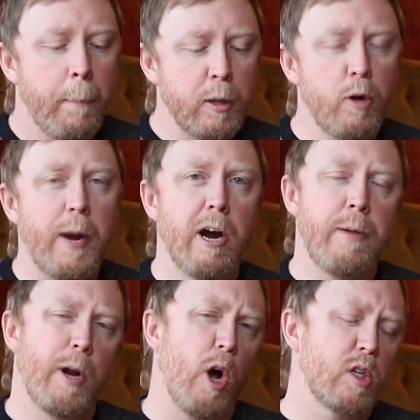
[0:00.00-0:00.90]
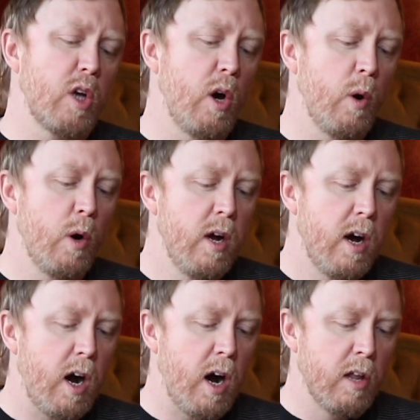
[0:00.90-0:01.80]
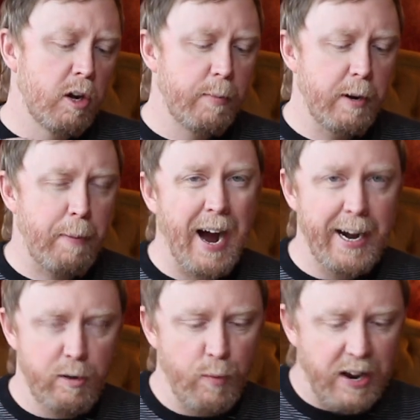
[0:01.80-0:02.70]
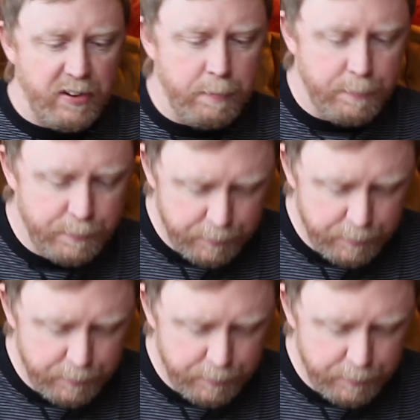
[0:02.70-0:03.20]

blueberry, but also a little bit of pine and resin.